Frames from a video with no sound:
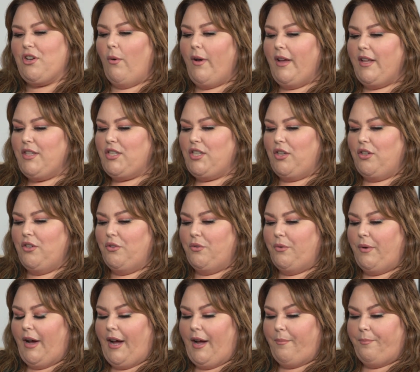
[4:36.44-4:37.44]
going
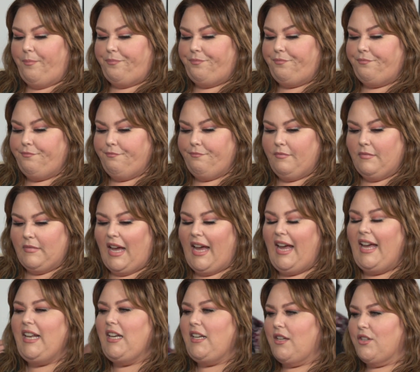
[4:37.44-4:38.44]
to um,
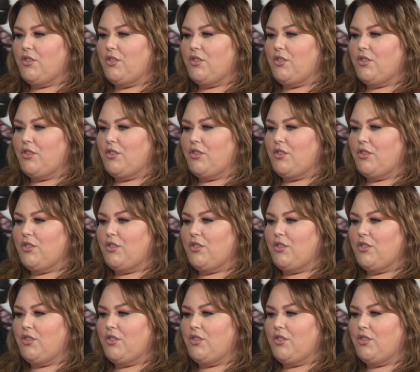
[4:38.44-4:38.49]
an eating